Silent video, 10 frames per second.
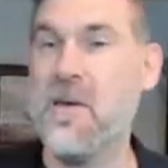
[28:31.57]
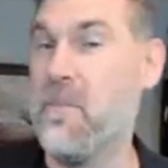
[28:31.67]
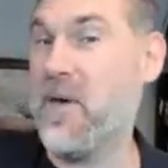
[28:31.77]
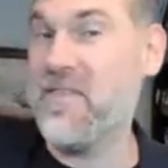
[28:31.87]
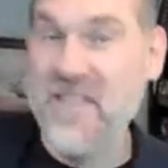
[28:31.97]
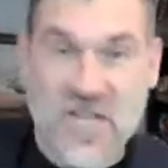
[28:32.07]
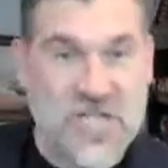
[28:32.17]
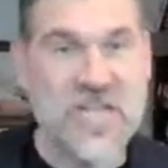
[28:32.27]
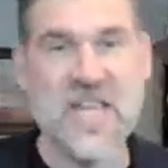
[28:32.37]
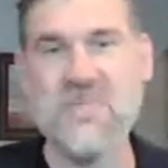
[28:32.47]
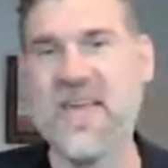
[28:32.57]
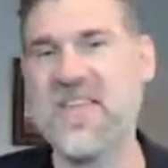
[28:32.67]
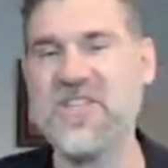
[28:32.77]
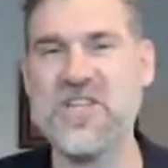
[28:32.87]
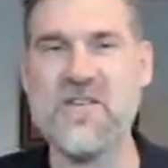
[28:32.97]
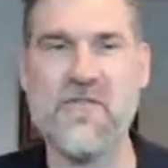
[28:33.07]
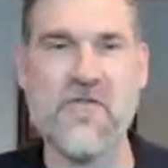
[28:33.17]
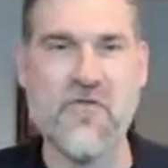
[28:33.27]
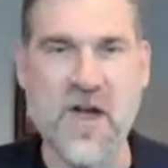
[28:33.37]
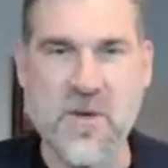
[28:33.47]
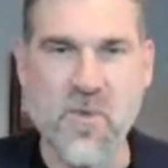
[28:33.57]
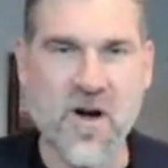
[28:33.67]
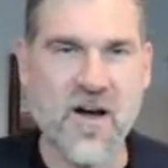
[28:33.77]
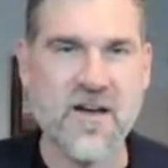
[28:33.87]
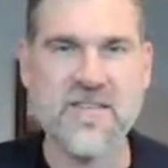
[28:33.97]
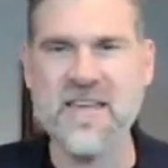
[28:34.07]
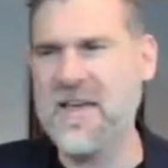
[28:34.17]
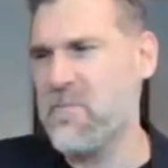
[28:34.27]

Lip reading: positioning messaging frameworks,